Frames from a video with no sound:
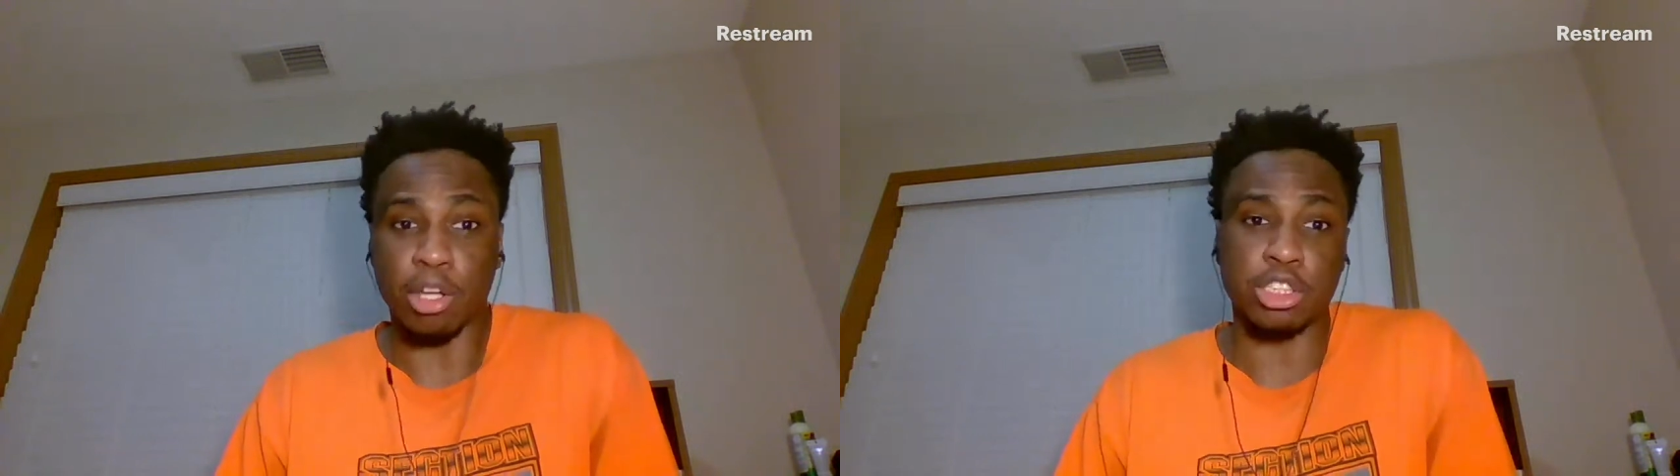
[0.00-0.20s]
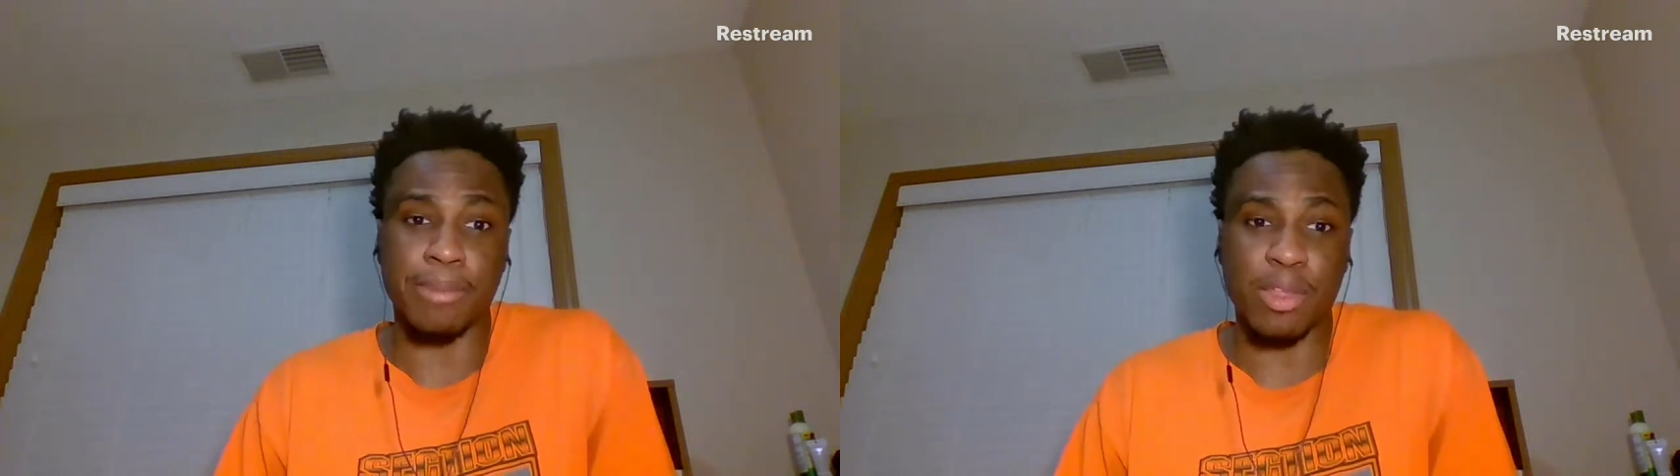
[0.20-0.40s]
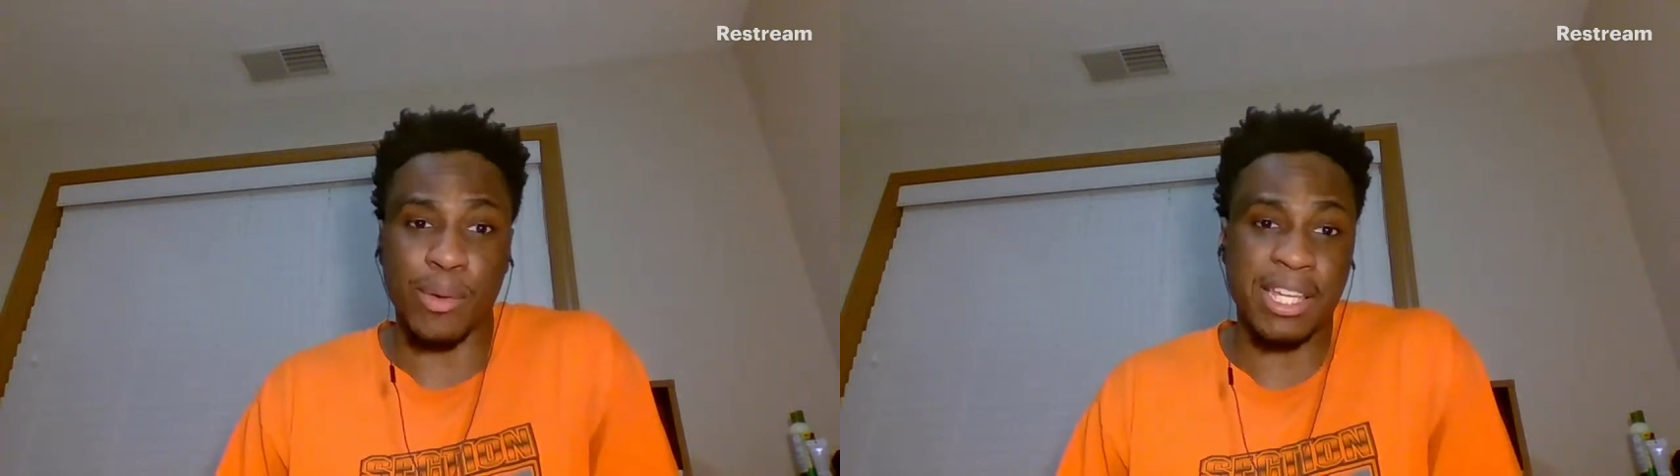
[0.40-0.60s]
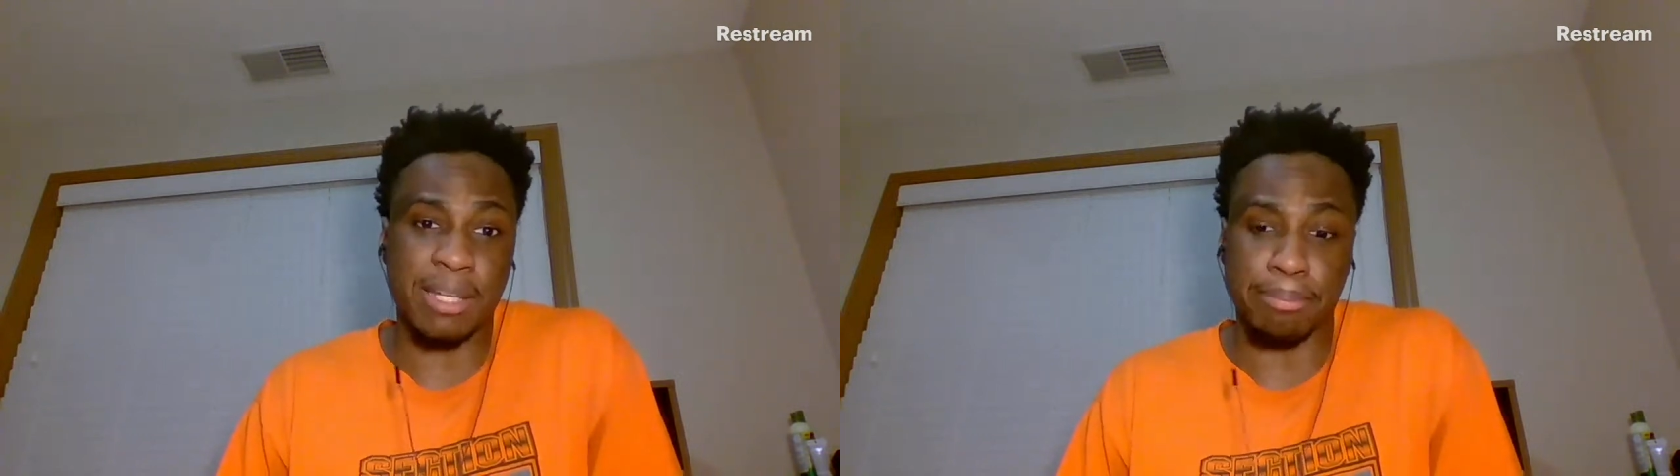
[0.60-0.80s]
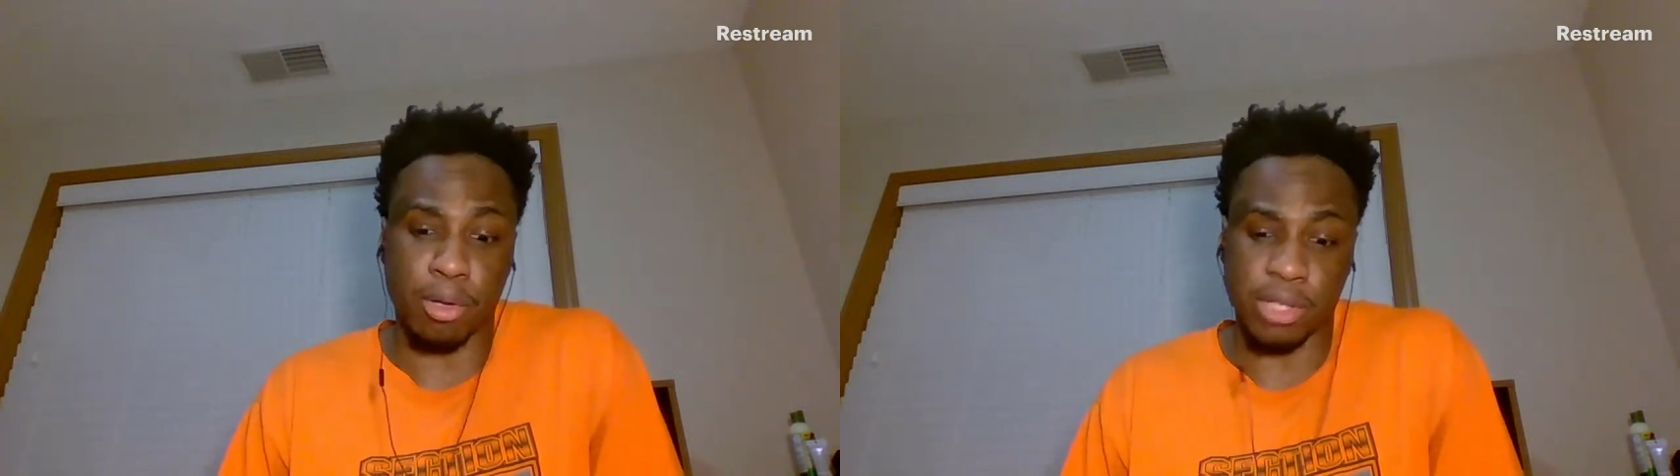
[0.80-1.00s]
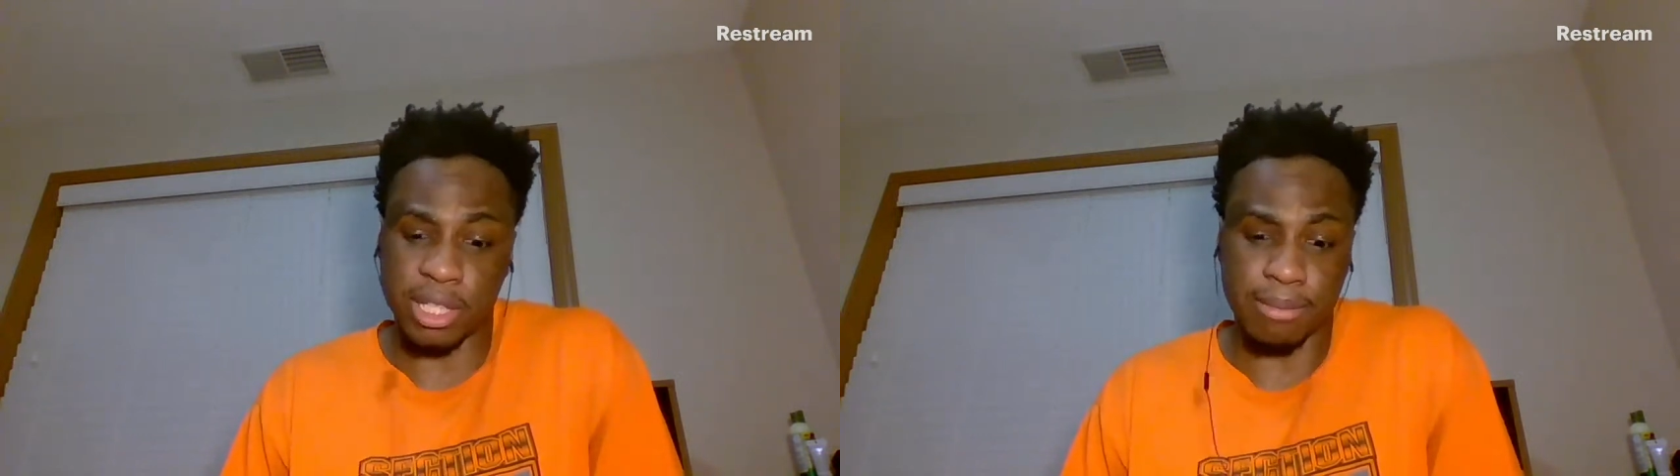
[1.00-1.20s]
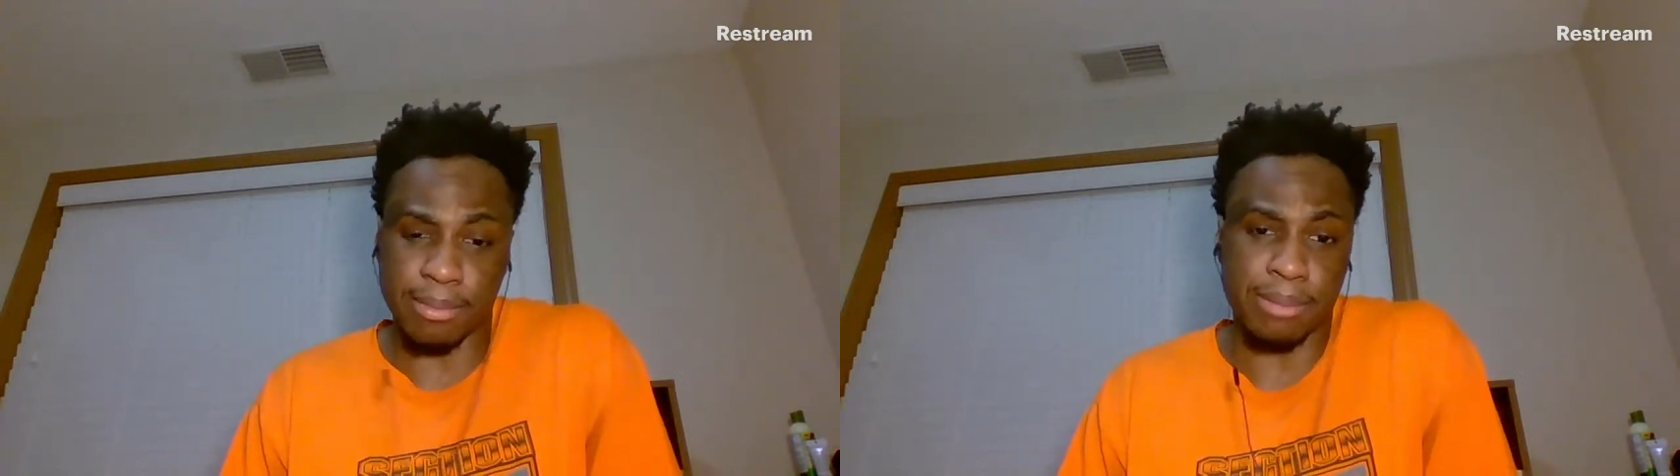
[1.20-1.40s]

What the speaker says: And also, by the way, he can pull. He can